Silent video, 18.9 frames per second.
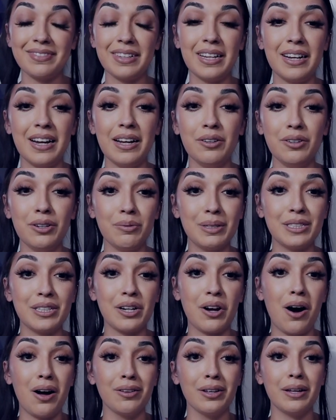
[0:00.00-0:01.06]
I don't know what to
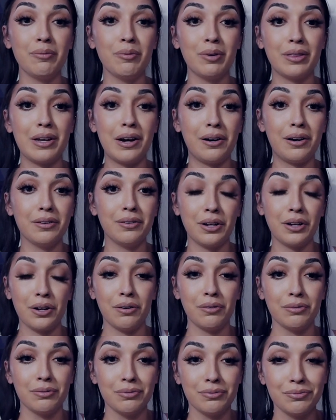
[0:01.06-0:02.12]
call it without, you
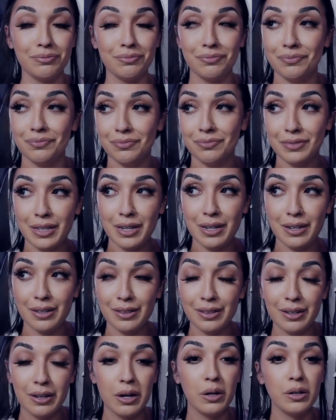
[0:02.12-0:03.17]
know,
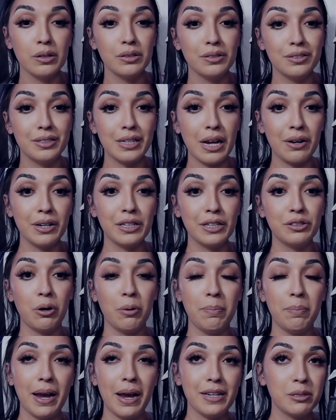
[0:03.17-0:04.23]
sounding so
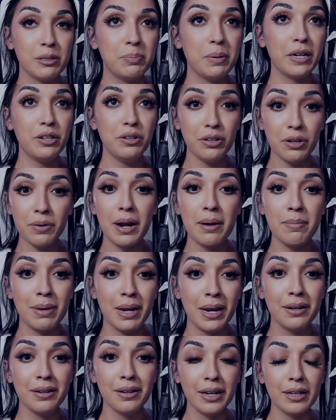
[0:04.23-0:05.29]
based, but you know what I
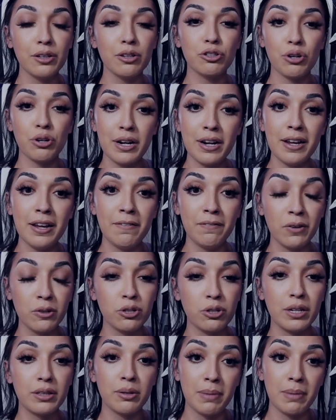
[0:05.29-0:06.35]
mean? Like, they're trying to
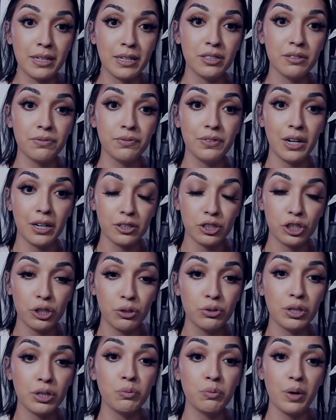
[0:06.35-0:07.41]
infiltrate the minds of young
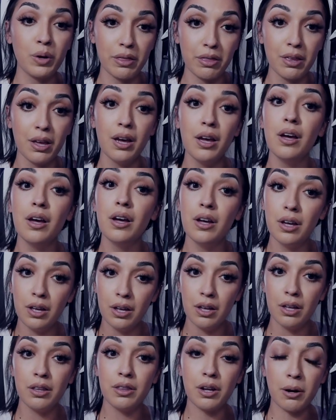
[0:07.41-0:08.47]
children with
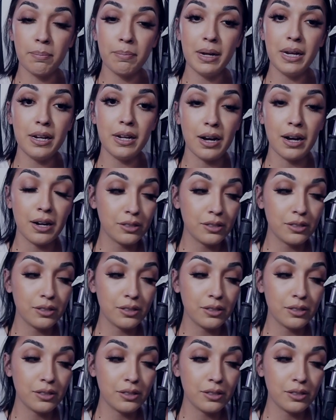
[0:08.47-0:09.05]
their media.